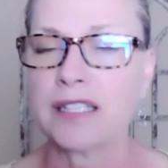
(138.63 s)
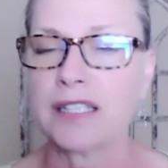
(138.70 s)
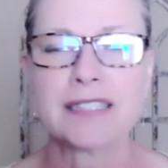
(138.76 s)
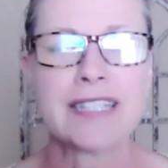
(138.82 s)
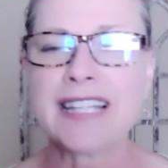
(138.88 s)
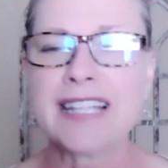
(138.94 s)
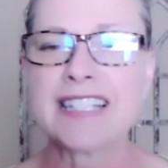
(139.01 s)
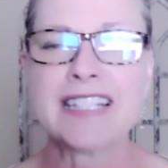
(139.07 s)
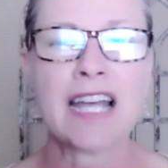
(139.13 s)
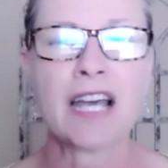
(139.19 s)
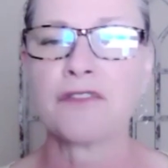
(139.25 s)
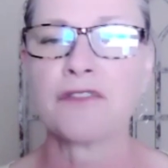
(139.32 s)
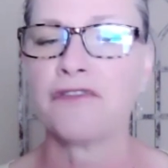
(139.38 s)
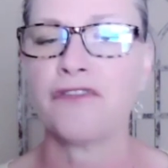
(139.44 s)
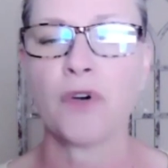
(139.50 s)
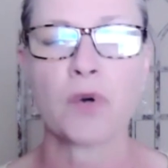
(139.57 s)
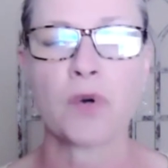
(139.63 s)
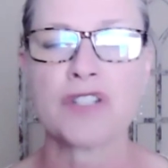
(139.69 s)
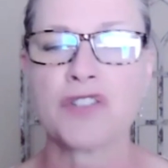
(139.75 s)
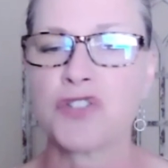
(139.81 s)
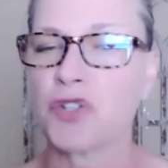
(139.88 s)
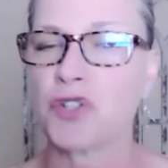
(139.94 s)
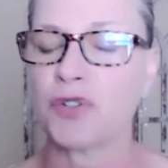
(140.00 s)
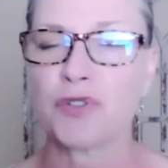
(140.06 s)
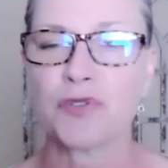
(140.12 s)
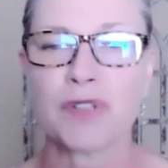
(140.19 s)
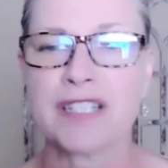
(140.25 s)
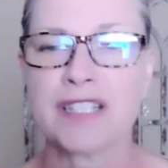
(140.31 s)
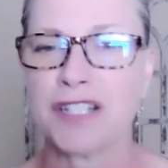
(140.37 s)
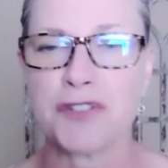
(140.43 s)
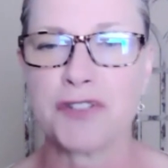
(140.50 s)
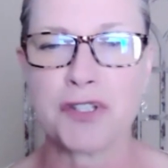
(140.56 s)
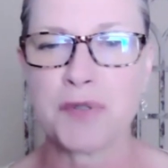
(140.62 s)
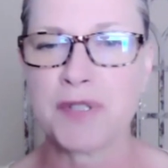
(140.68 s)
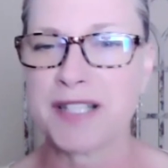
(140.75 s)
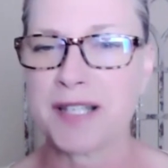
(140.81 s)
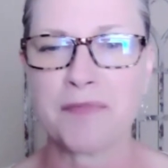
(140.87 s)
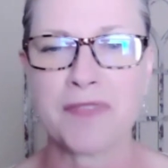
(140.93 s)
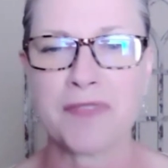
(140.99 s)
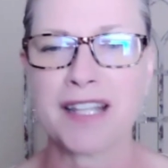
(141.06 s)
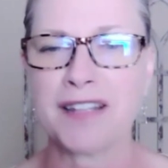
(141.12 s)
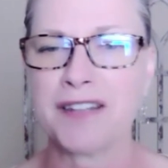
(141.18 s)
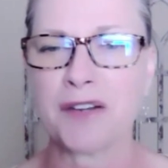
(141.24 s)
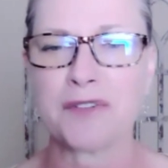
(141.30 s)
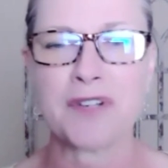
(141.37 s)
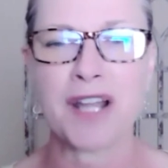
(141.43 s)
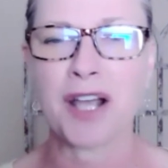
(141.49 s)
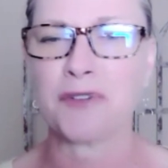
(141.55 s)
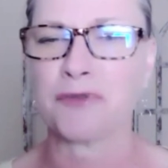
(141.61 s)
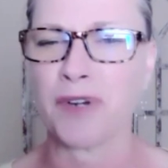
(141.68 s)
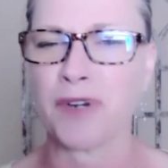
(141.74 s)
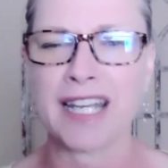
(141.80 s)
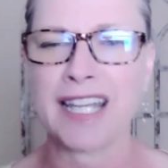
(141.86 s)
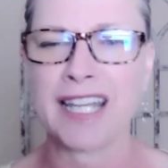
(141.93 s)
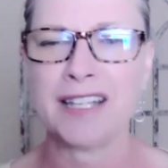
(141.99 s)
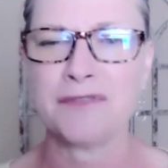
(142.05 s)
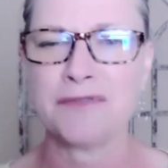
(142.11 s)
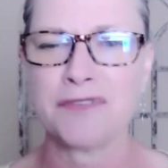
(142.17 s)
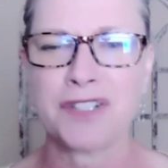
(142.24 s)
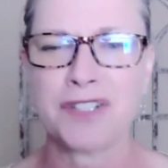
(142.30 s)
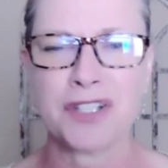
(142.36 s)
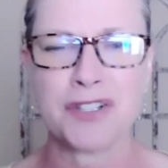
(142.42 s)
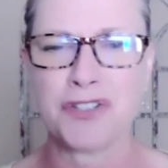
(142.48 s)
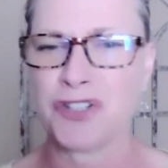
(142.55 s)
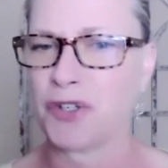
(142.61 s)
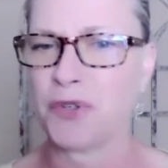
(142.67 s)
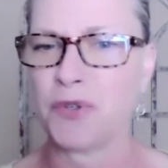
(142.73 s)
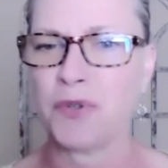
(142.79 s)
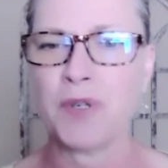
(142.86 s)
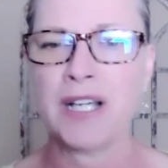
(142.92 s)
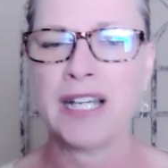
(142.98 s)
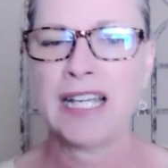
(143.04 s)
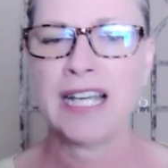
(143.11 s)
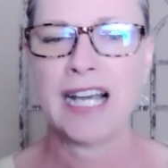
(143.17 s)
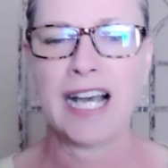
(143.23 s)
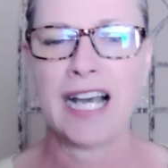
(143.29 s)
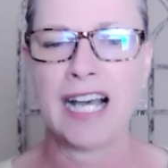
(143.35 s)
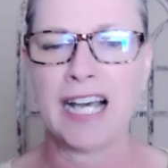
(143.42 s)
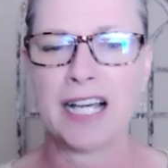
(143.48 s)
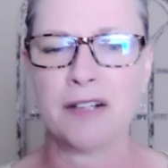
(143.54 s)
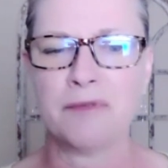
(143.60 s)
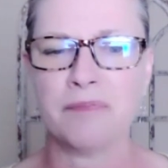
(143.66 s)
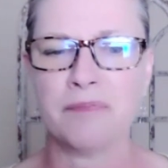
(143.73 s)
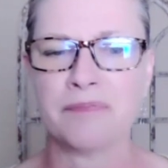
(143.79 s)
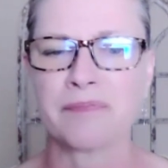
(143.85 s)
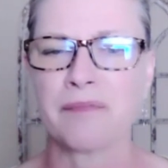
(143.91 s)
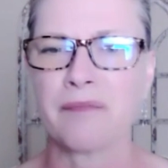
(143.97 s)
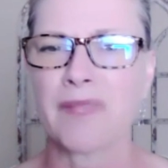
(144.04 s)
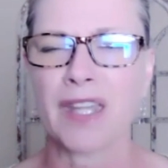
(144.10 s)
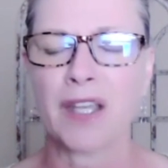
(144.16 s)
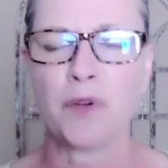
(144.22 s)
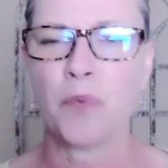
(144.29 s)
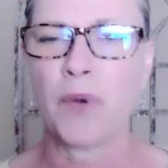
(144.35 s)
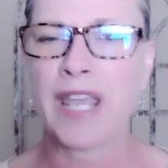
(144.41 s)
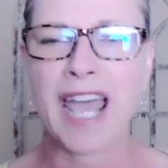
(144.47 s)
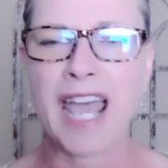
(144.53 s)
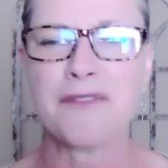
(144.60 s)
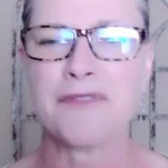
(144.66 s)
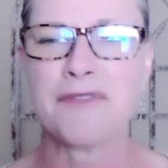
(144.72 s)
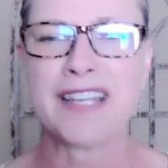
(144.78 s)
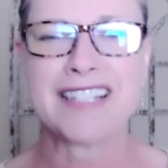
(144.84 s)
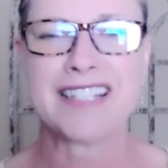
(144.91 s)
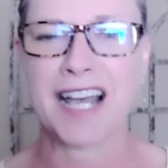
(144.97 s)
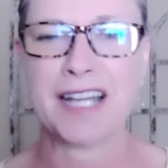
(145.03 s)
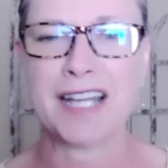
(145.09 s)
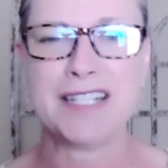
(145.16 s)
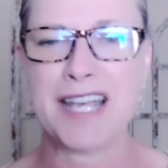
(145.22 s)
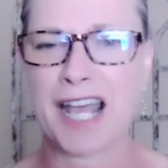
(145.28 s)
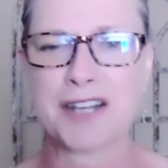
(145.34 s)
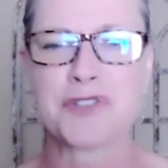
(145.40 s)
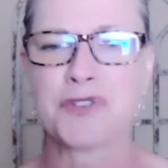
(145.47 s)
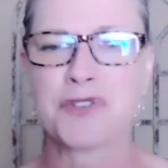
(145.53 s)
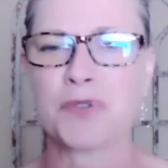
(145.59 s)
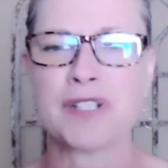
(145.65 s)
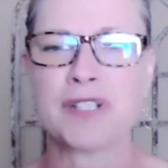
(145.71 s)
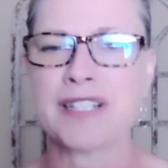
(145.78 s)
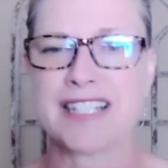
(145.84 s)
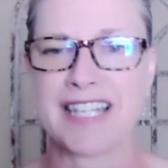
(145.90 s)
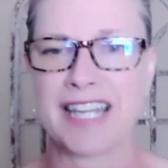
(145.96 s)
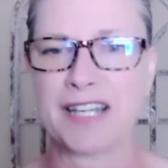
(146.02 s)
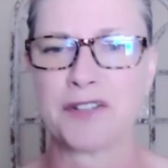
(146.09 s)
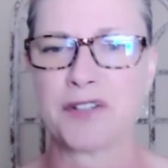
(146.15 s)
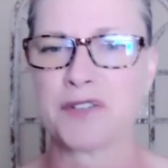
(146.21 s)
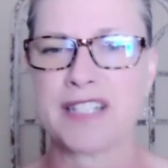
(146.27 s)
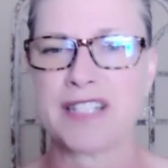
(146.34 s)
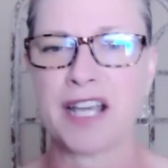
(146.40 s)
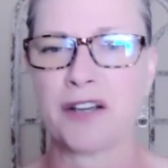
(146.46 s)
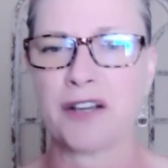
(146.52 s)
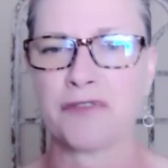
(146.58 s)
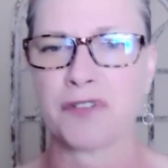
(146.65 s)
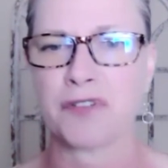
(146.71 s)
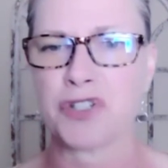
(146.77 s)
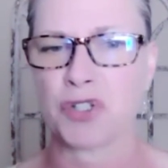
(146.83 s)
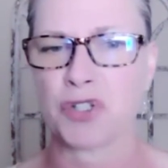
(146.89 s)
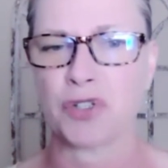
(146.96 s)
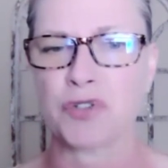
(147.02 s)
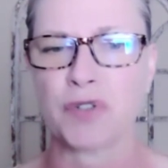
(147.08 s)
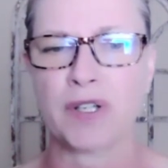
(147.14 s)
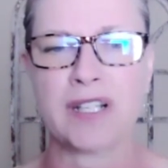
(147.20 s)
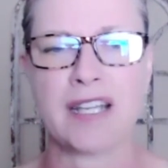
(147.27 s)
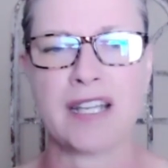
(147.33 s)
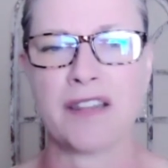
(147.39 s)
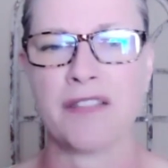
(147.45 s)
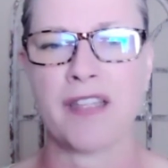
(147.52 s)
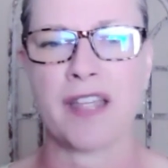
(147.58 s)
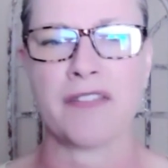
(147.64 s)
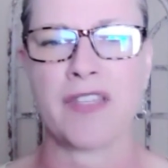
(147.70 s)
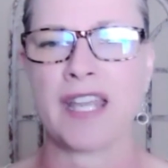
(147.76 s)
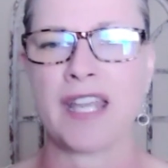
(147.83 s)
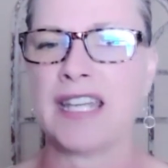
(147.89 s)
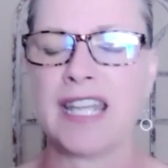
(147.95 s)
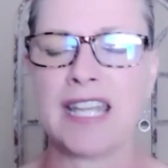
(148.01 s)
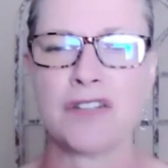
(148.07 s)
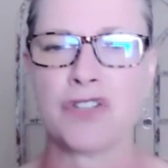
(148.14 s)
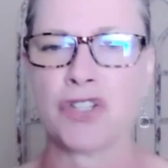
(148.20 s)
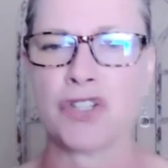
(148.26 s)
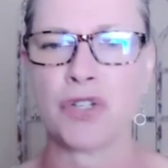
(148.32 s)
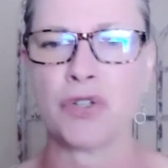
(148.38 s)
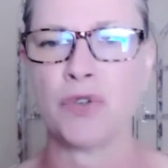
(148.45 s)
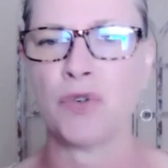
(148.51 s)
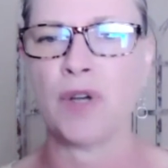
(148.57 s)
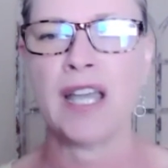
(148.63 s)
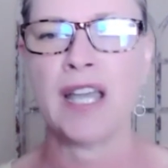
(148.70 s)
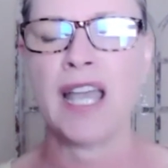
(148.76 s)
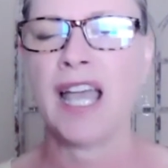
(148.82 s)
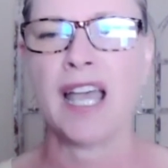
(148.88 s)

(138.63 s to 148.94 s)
let's not force children to do something they're not ready to do. We have these unnatural standards now for children that they need to